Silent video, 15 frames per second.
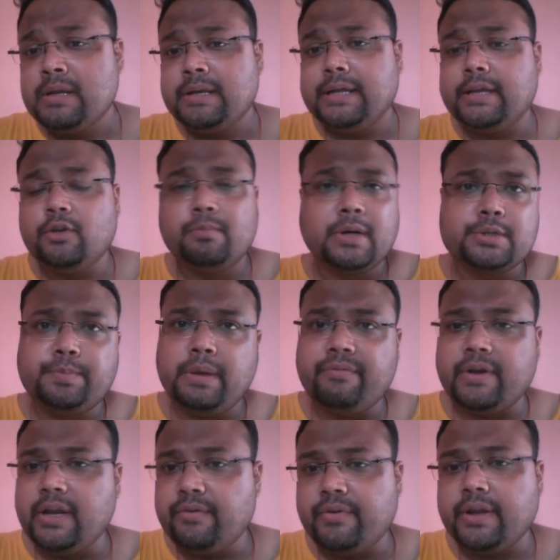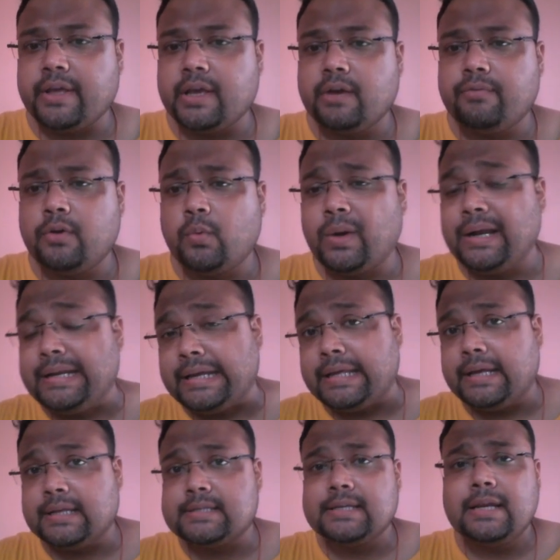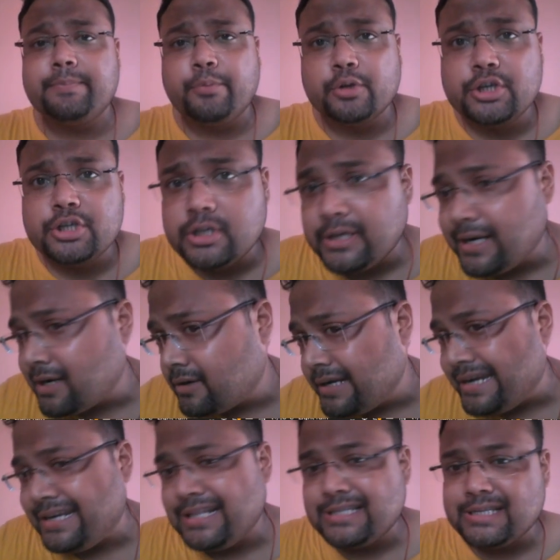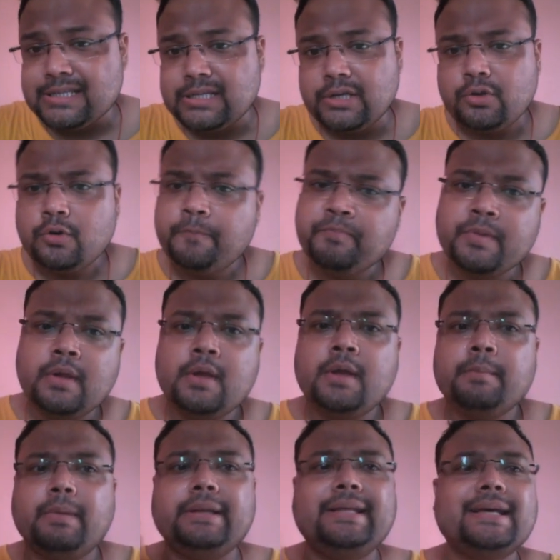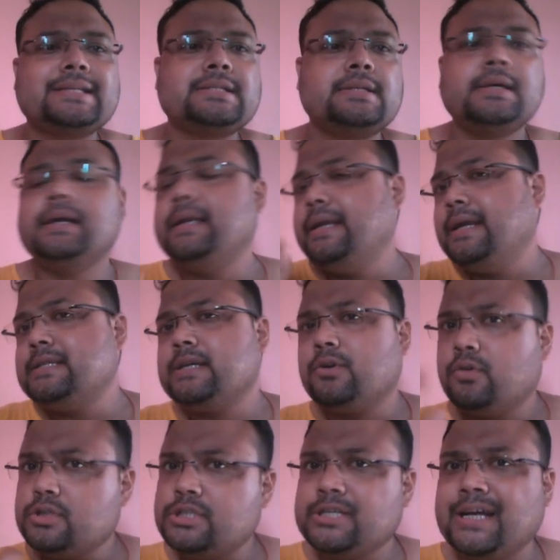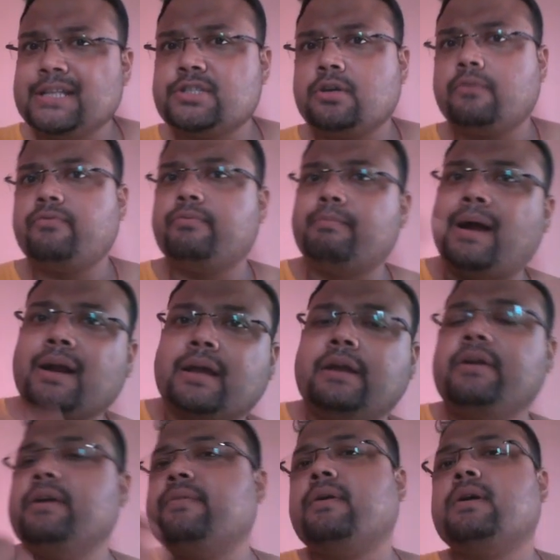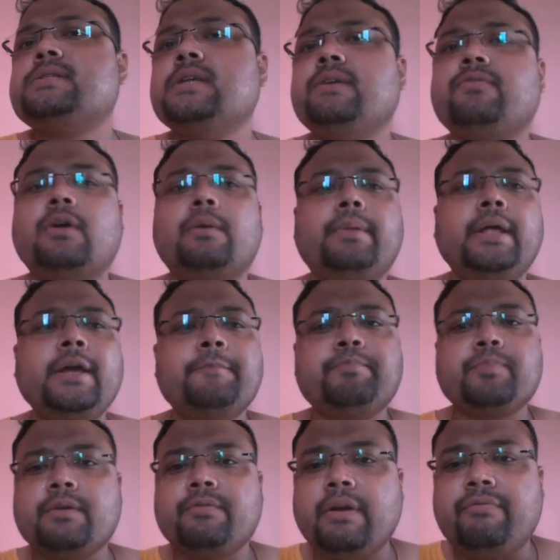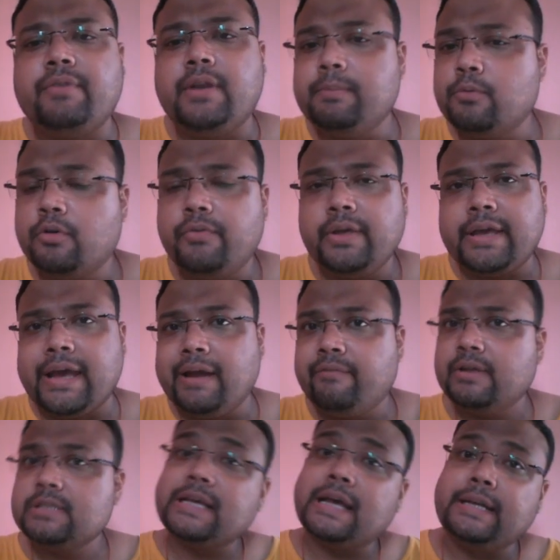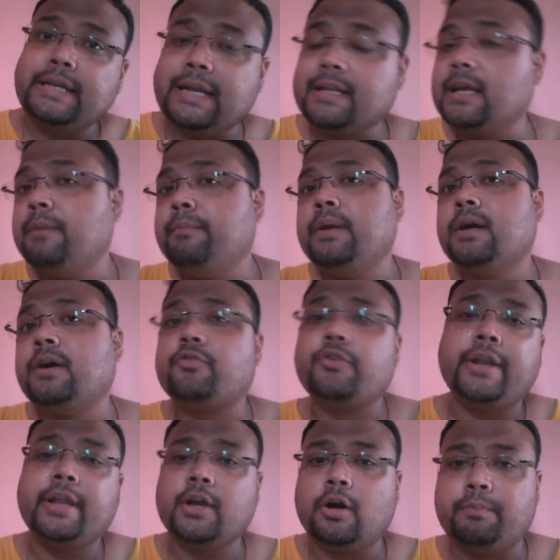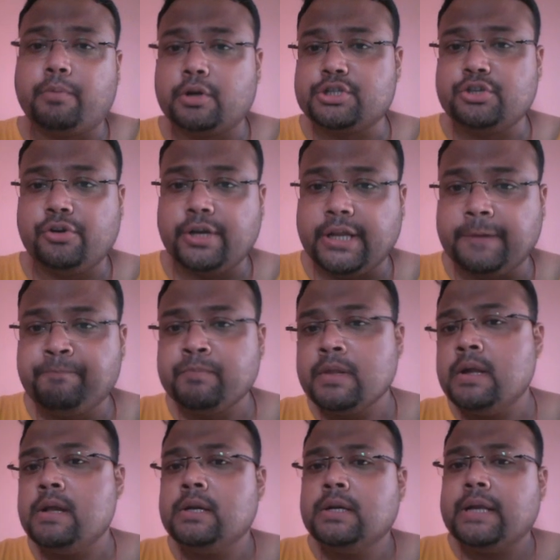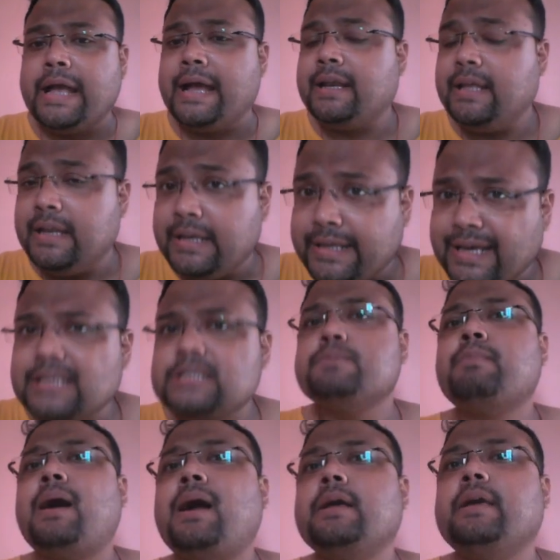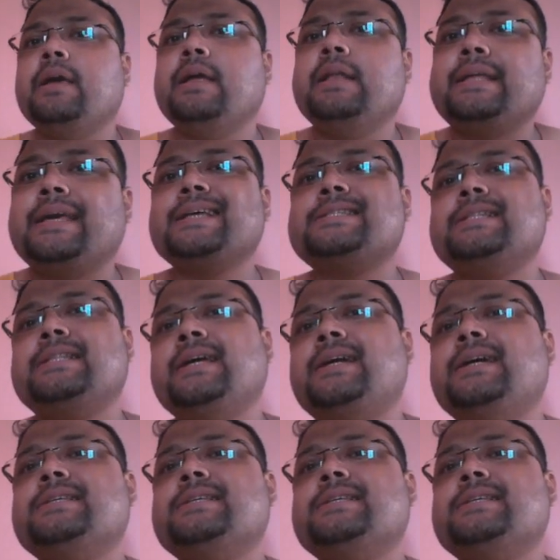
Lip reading: that you must be very, very careful while taking a sell position around 1862. But yes, there is a good chance of market reversing from the 50 moving average, and that can be a trading opportunity. And in case there